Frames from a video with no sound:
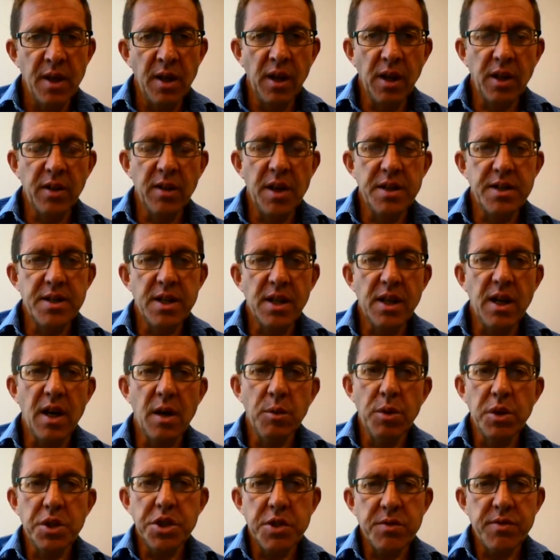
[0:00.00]
All right, so look, our
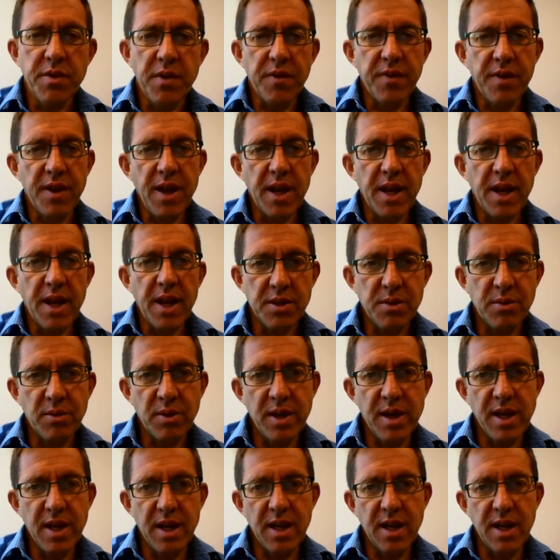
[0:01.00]
Watch and Reflect this
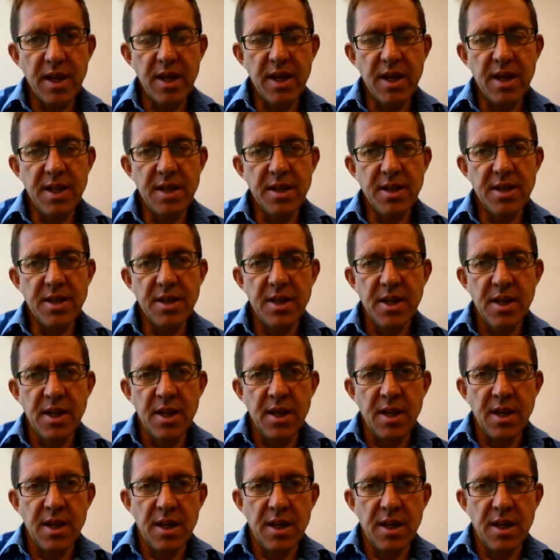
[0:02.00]
week is